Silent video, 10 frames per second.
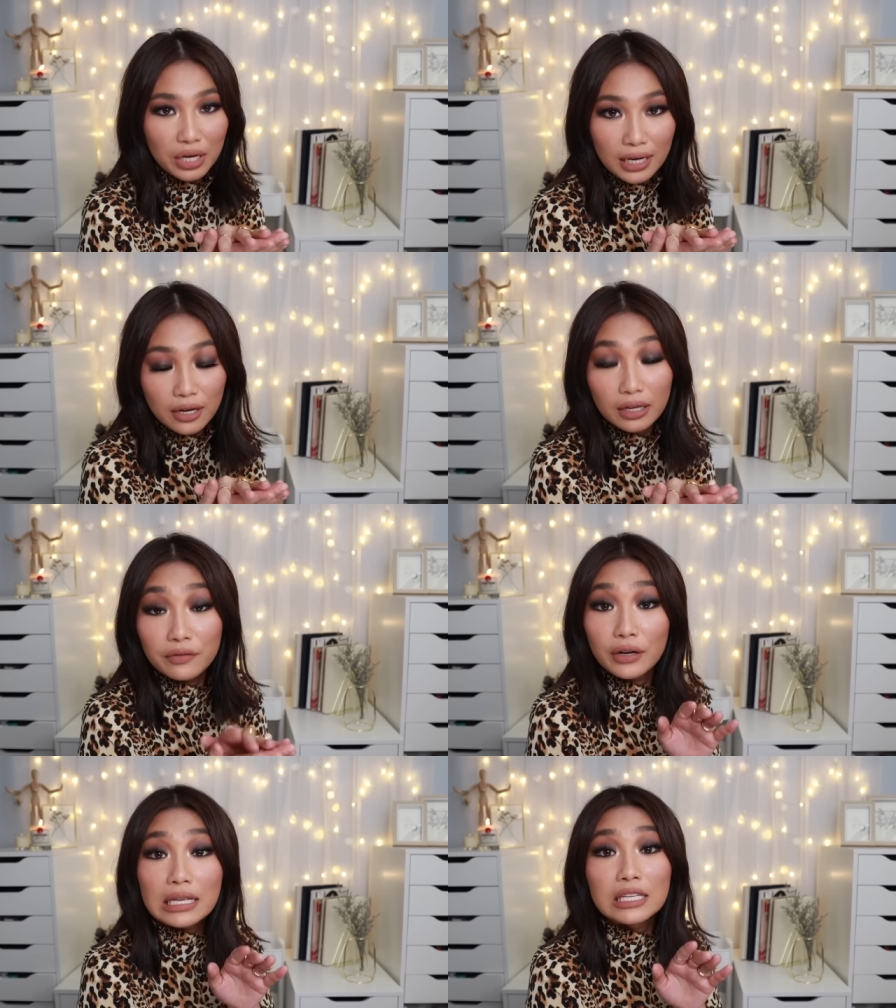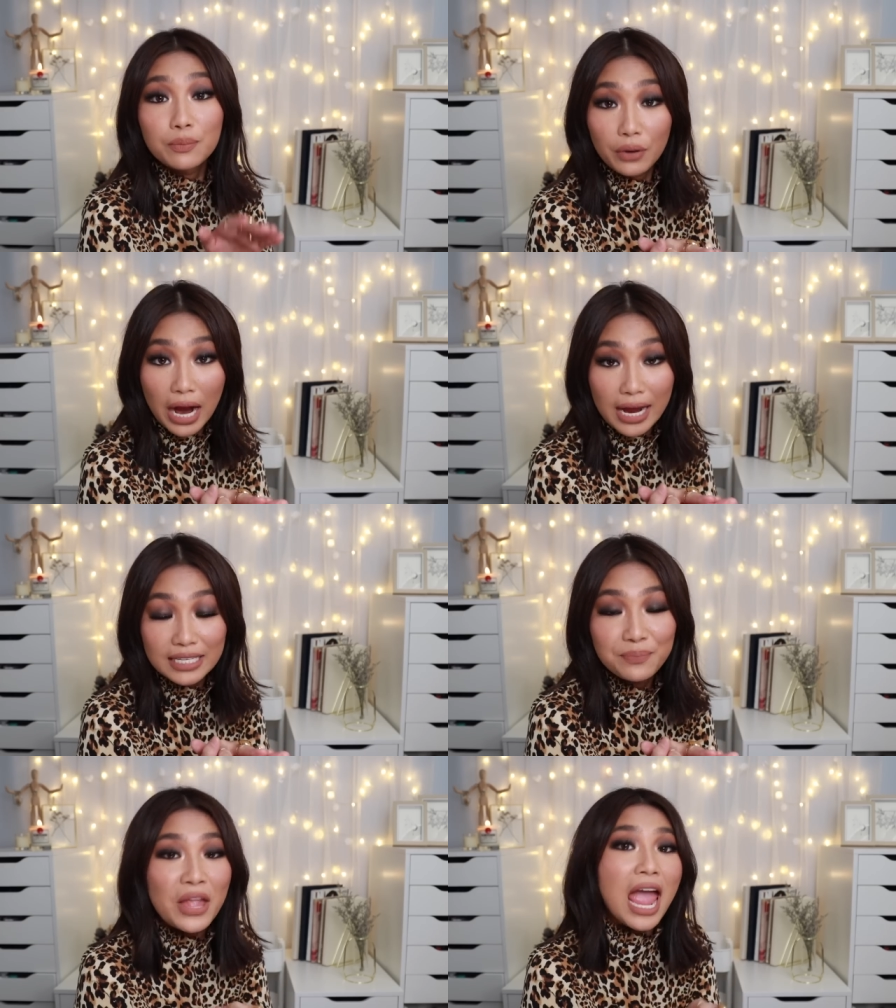really good for its
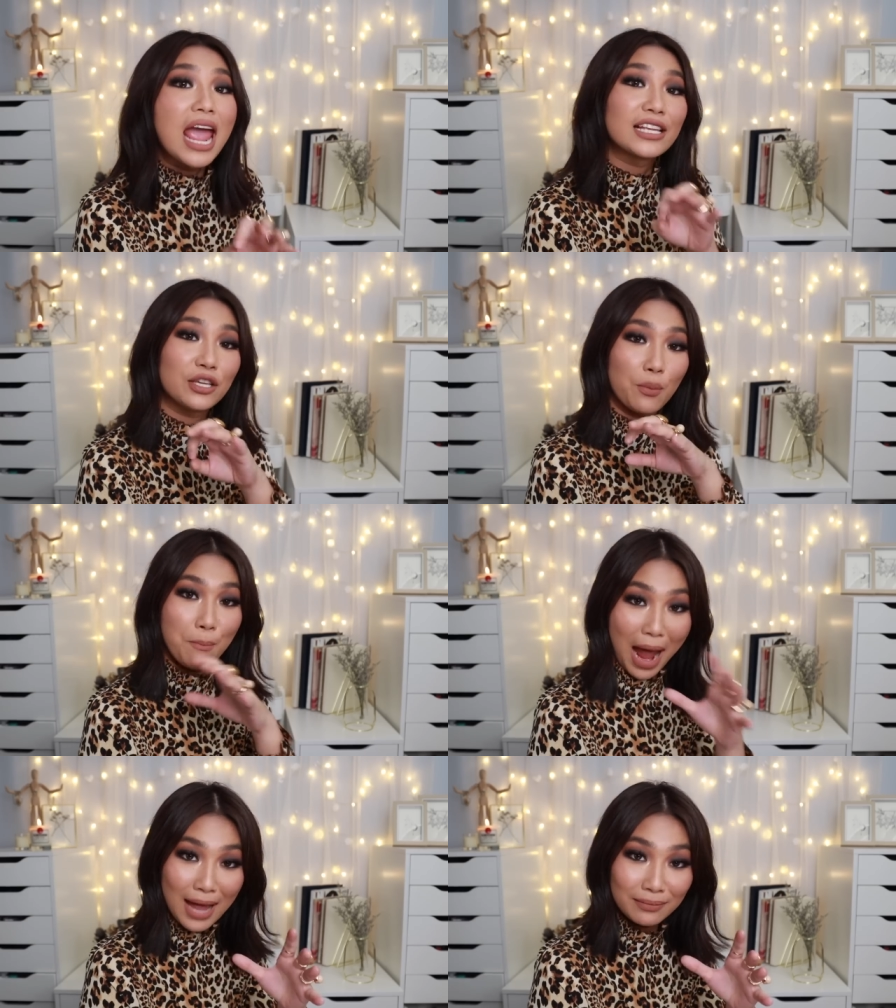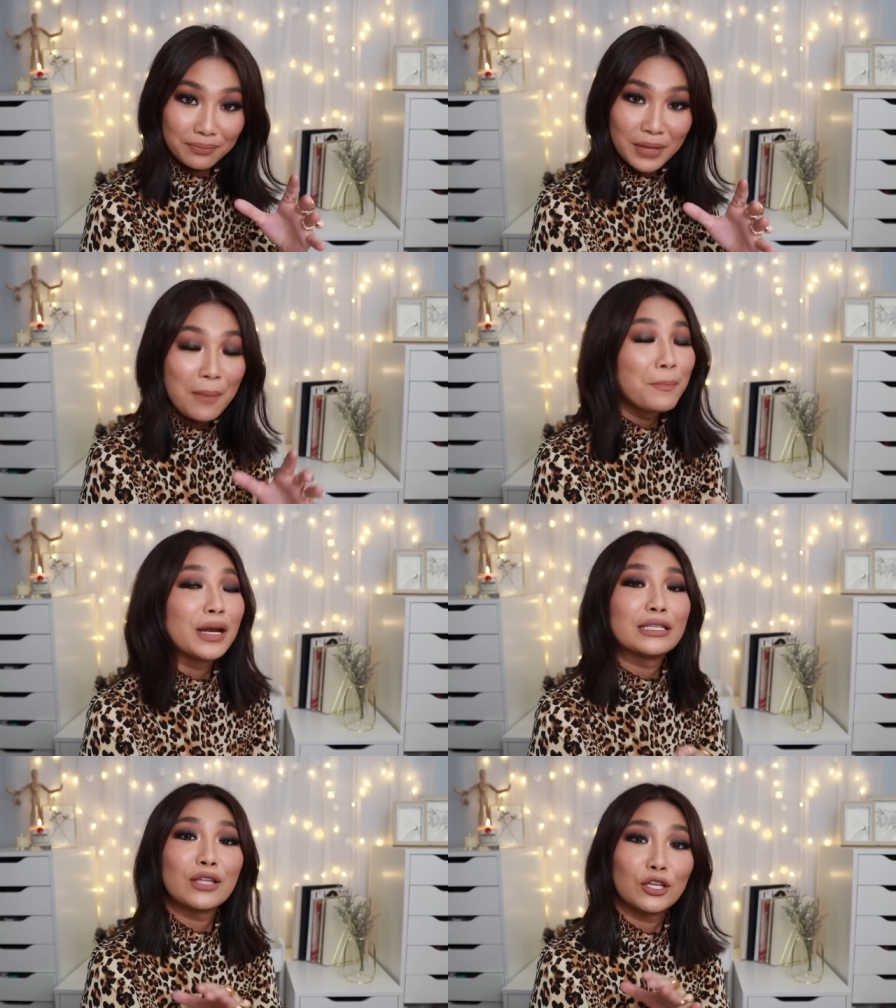price. It's matte,
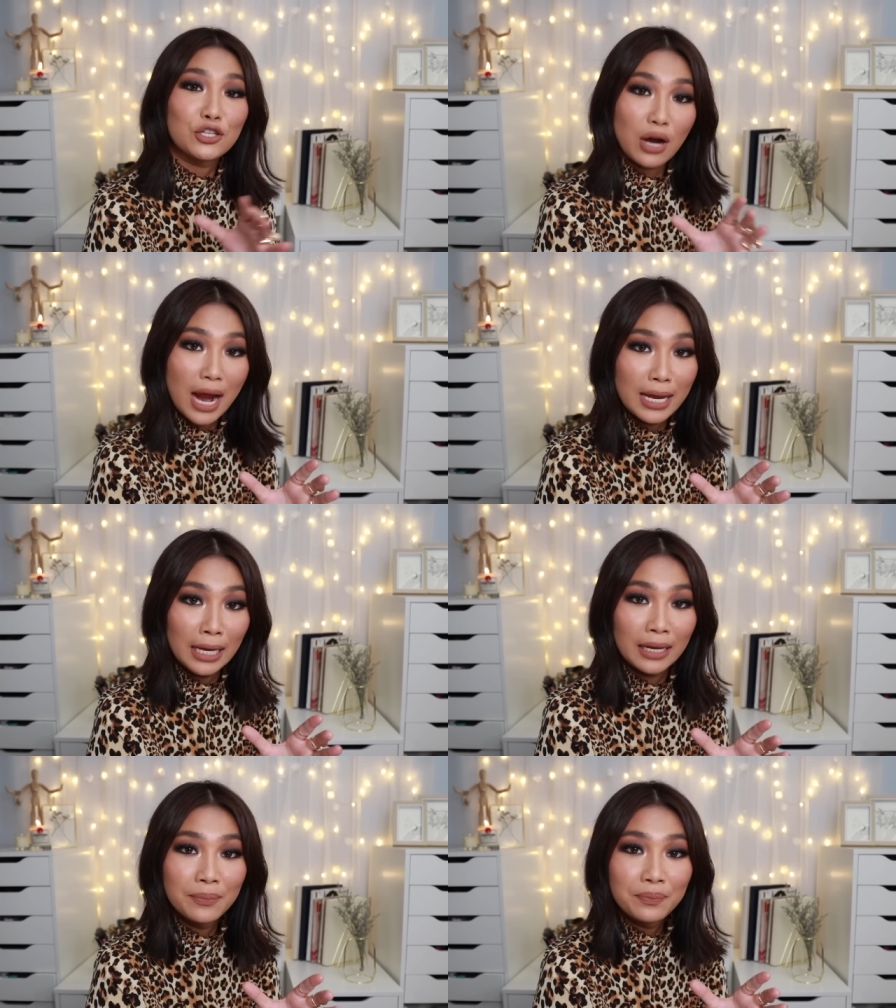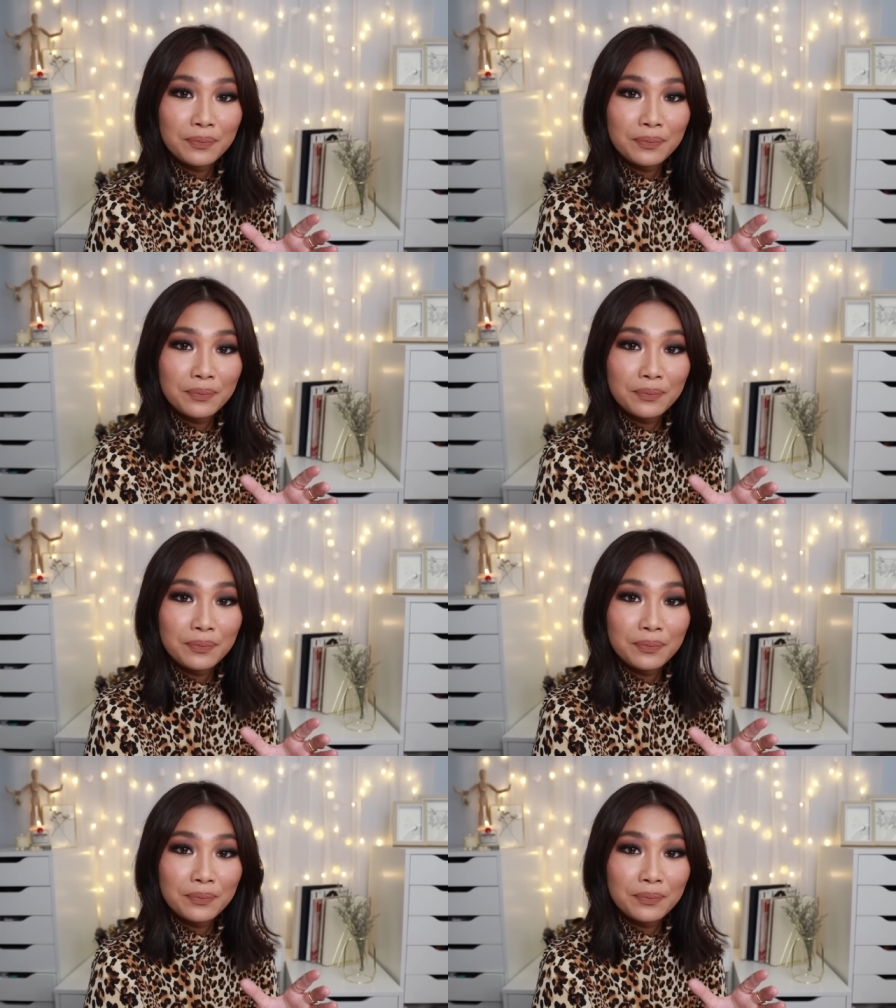but it's not drying.